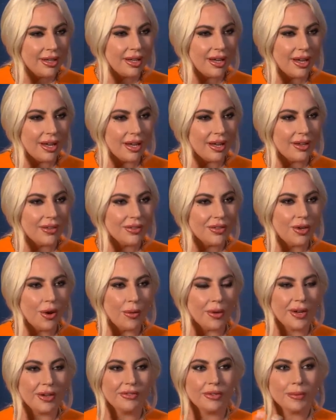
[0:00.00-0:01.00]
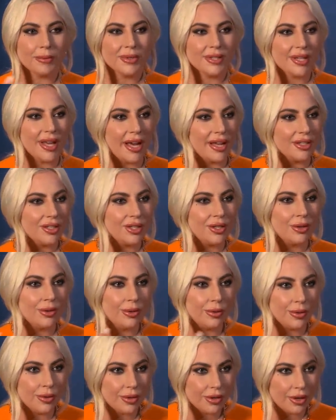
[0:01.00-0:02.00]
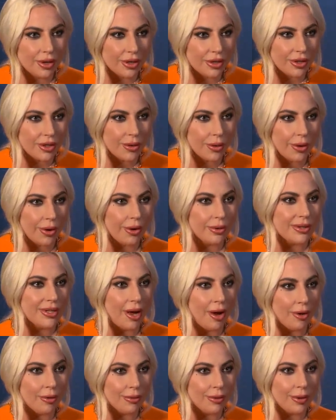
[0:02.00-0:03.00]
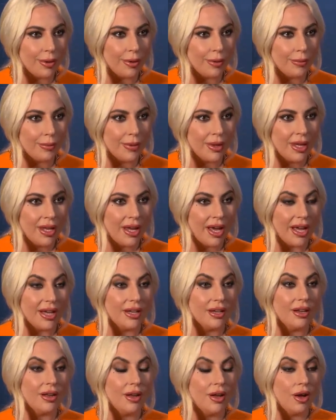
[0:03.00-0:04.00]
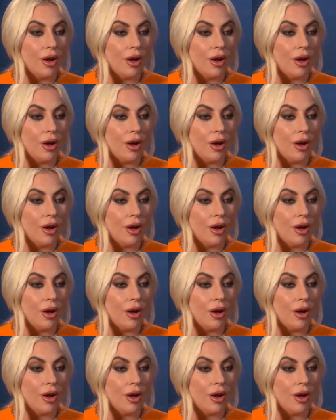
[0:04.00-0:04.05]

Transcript: uh, going from set to uh, your hotel room and